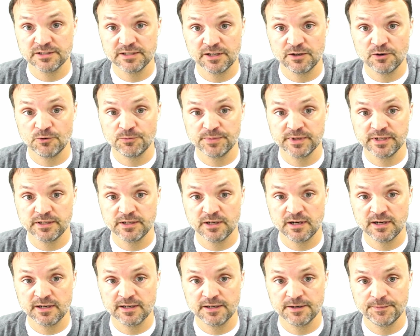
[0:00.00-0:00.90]
hit open
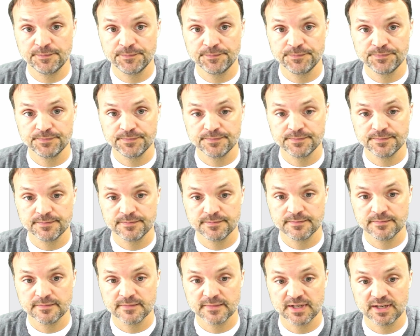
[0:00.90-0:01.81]
doc,
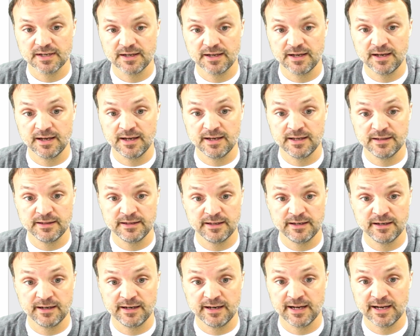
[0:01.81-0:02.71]
and
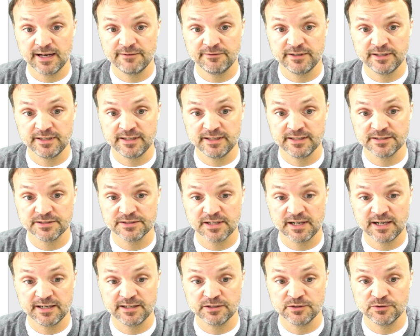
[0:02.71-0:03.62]
then I have it
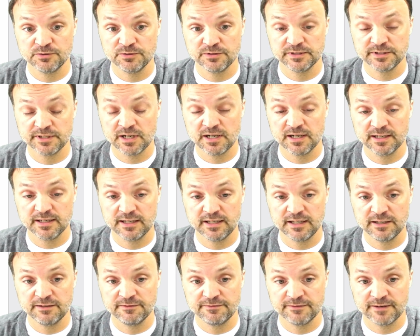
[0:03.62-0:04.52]
inside a Google Doc
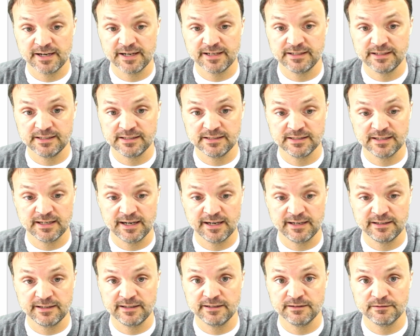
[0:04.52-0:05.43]
if I need to
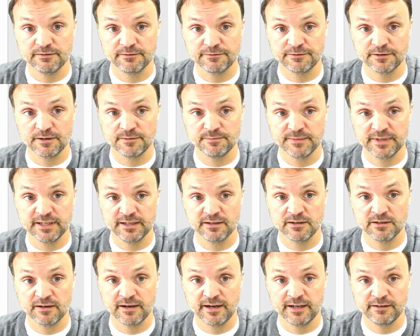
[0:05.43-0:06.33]
edit it from here
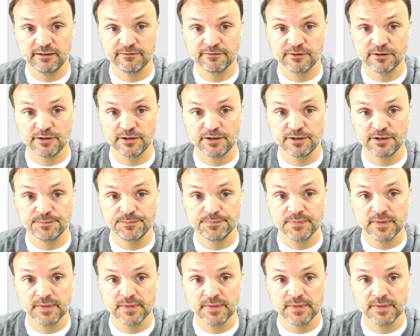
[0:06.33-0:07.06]
or any further.